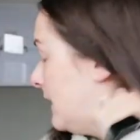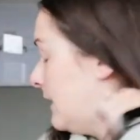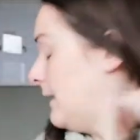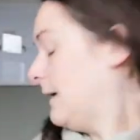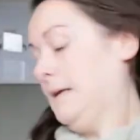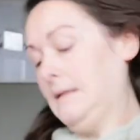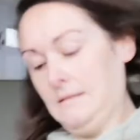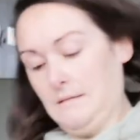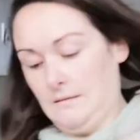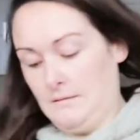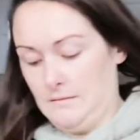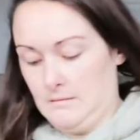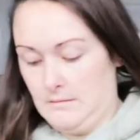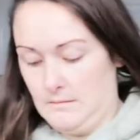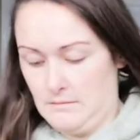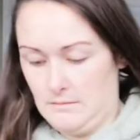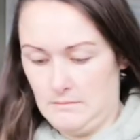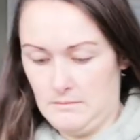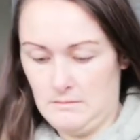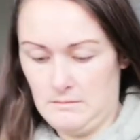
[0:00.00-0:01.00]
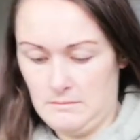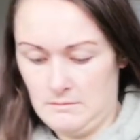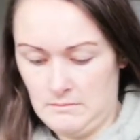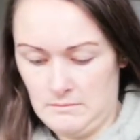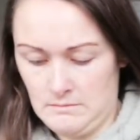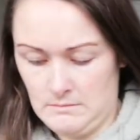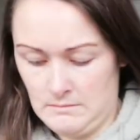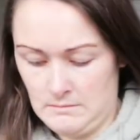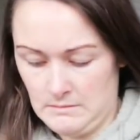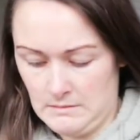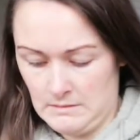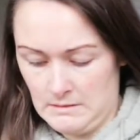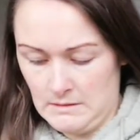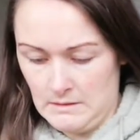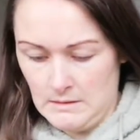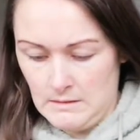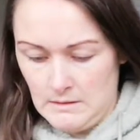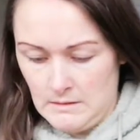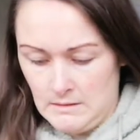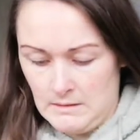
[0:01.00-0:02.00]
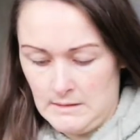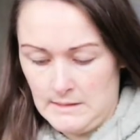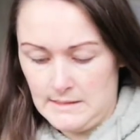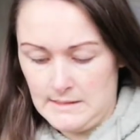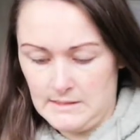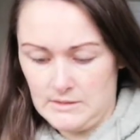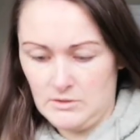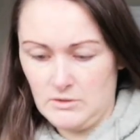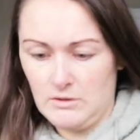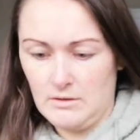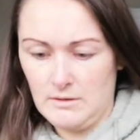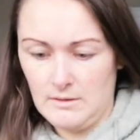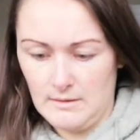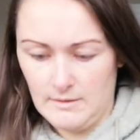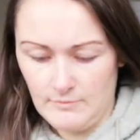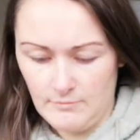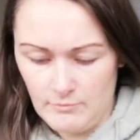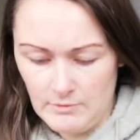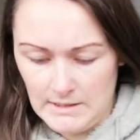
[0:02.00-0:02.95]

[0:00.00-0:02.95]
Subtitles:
And it's got a